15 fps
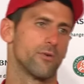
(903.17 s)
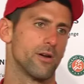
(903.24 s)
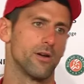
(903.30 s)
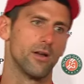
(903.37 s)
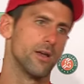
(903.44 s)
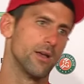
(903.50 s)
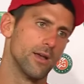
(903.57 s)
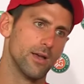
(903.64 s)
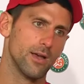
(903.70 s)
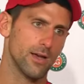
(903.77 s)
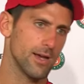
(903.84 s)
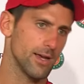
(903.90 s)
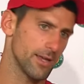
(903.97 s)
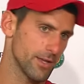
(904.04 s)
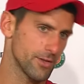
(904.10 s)
where
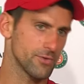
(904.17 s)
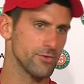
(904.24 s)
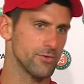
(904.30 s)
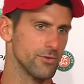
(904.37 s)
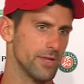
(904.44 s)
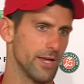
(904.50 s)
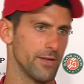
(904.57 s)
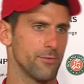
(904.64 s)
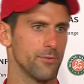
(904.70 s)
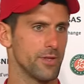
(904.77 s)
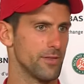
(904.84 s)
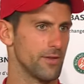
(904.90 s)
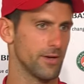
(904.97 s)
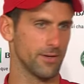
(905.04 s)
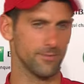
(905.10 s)
I get to do that
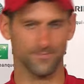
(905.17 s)
with